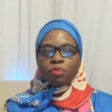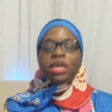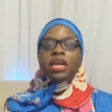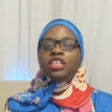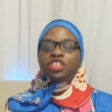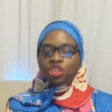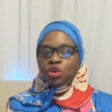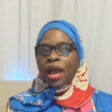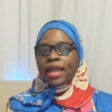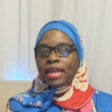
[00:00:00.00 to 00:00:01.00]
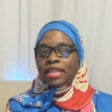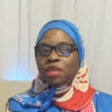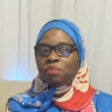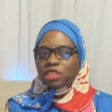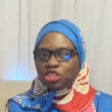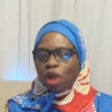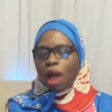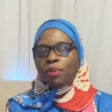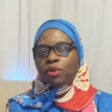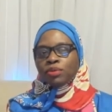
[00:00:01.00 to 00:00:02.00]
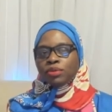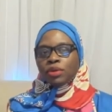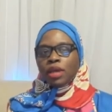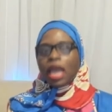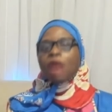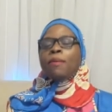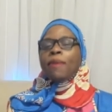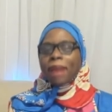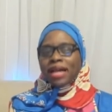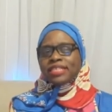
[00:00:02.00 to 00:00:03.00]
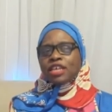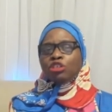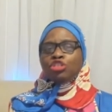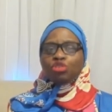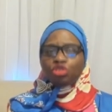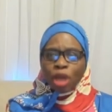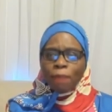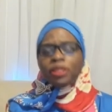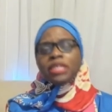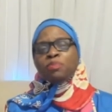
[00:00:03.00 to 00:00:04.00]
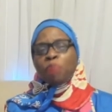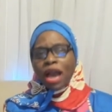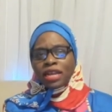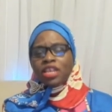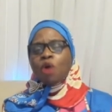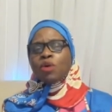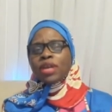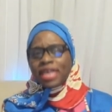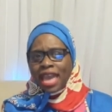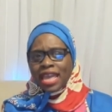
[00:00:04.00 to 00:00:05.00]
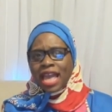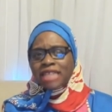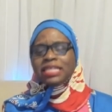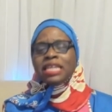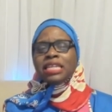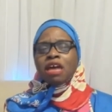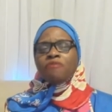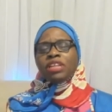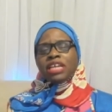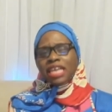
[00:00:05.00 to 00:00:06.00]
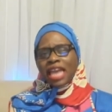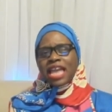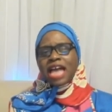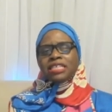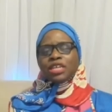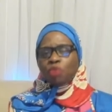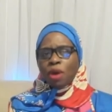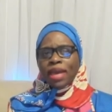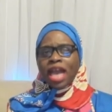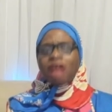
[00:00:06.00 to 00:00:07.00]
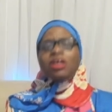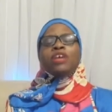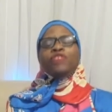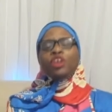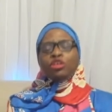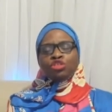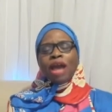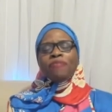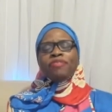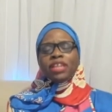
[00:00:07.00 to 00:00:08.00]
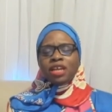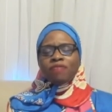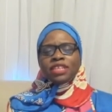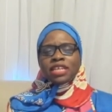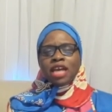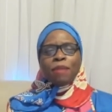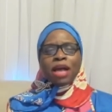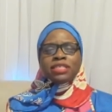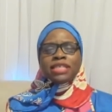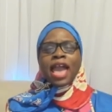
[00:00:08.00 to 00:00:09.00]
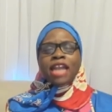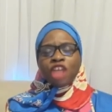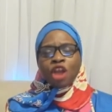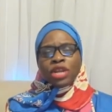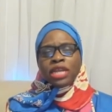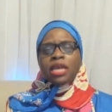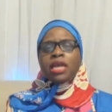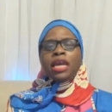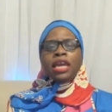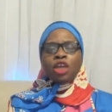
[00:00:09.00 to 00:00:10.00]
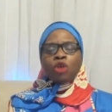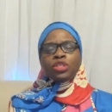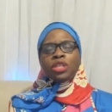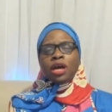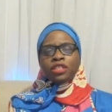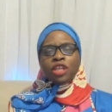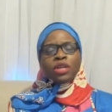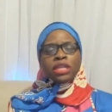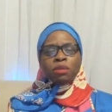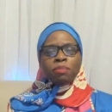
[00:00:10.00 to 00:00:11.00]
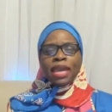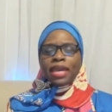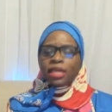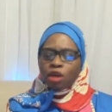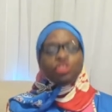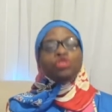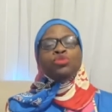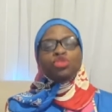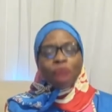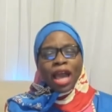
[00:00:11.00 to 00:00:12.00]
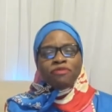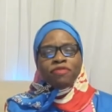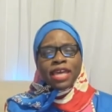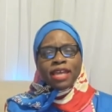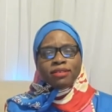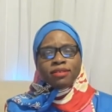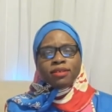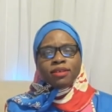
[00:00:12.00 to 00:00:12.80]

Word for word: Because you ain't nothing but trouble. And remember, I told you trouble is part of your chaos, the level of chaos that a woman has. If you trifling enough to come outside dirty in your uh, dirty little bed clothes you trifling